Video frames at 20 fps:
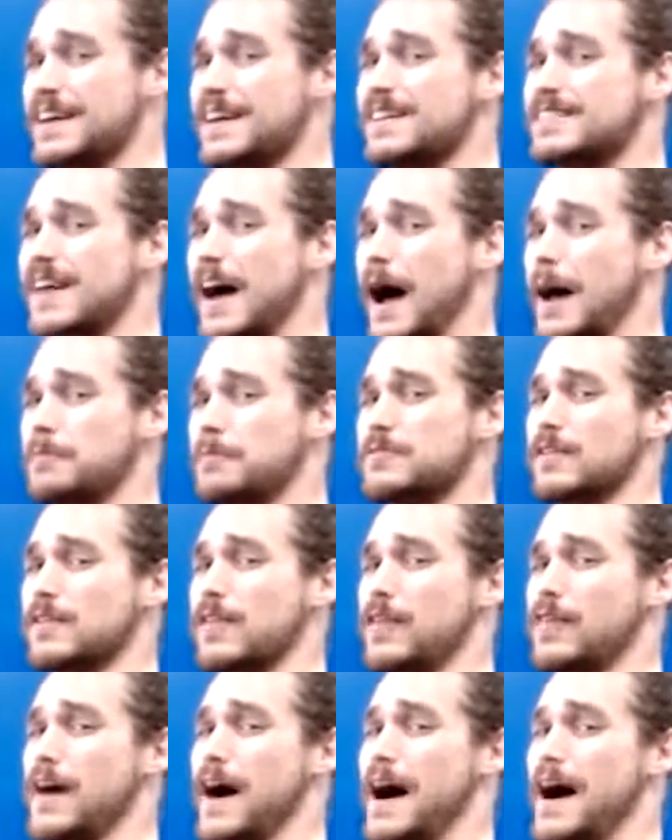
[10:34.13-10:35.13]
Tops of
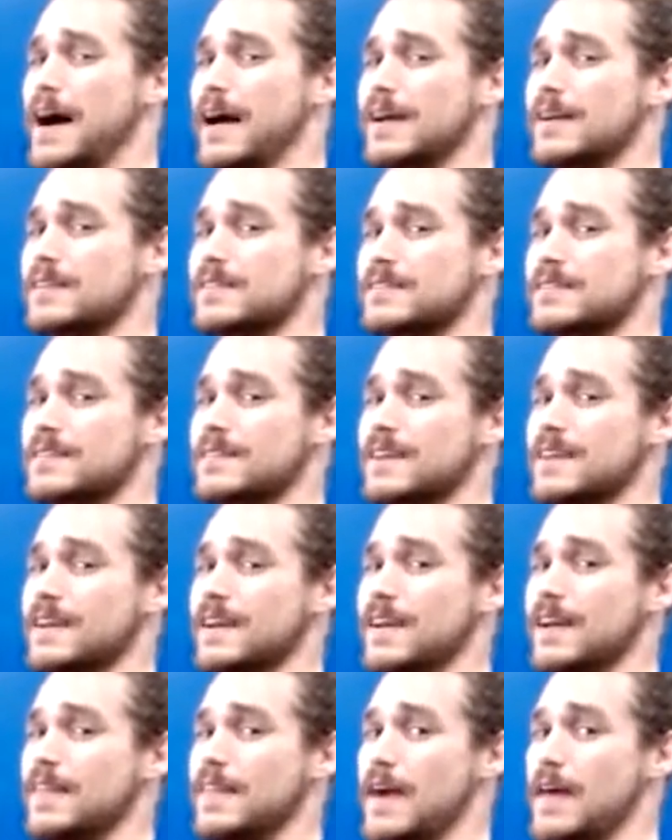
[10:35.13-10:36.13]
the thighs
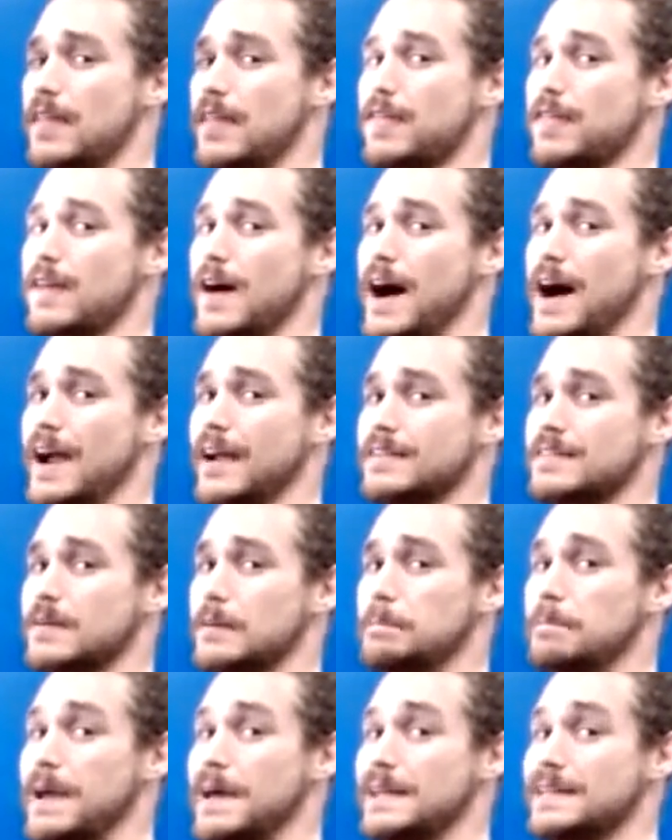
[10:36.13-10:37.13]
and that thigh to
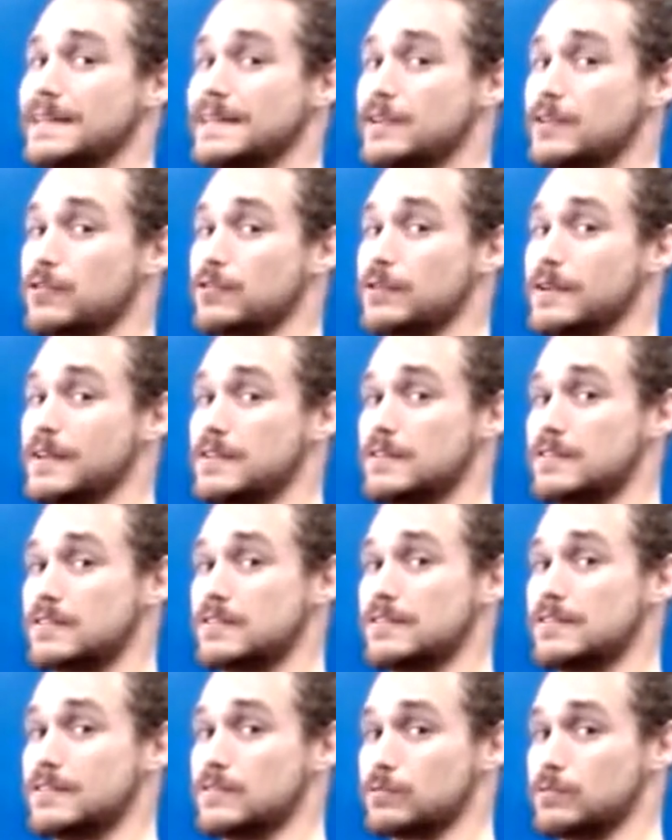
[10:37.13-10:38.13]
belly
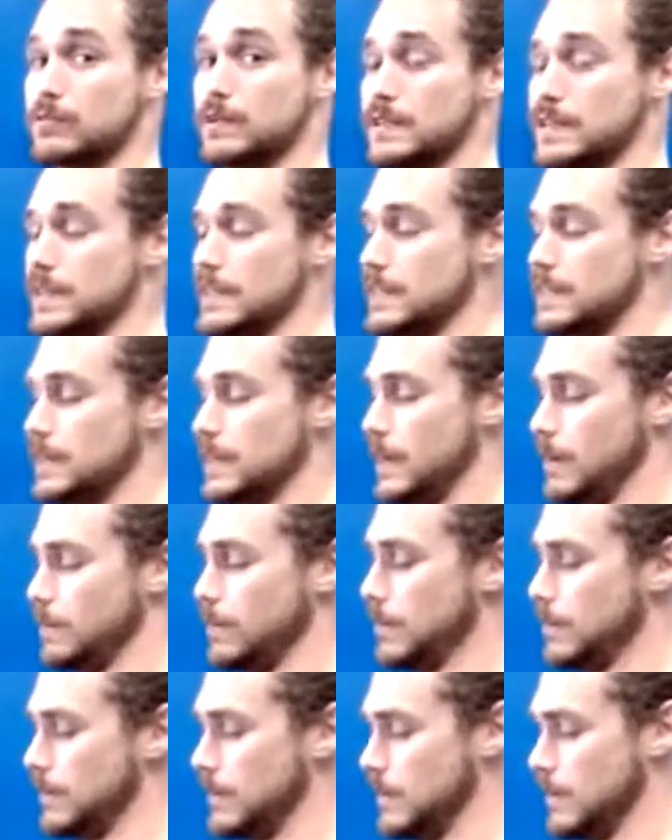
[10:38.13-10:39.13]
crease is really heating
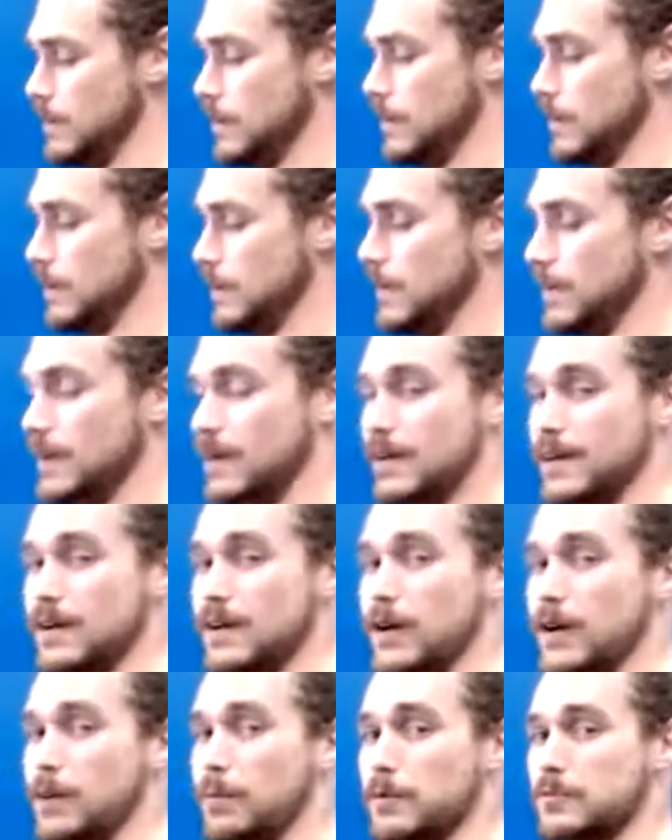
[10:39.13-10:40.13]
up,
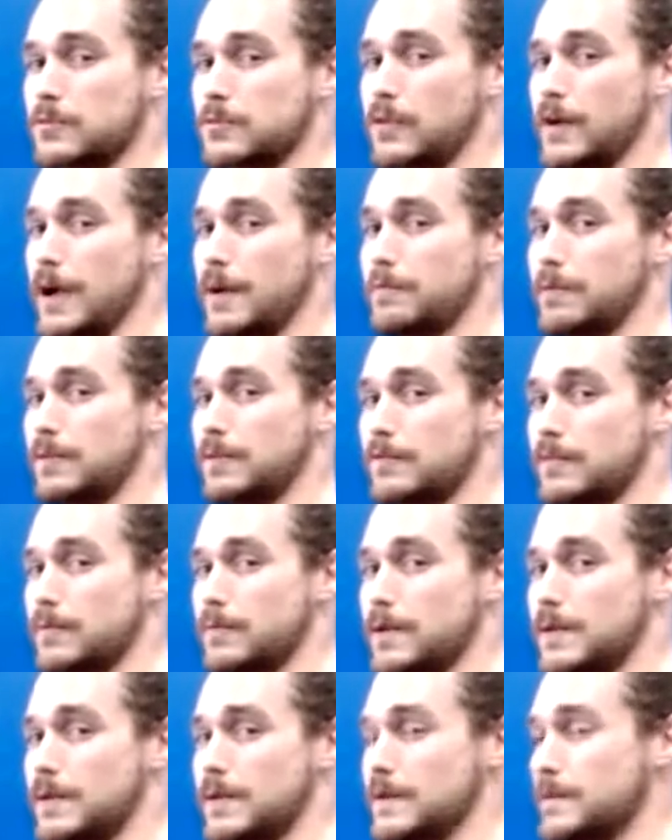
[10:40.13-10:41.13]
almost cramping for me.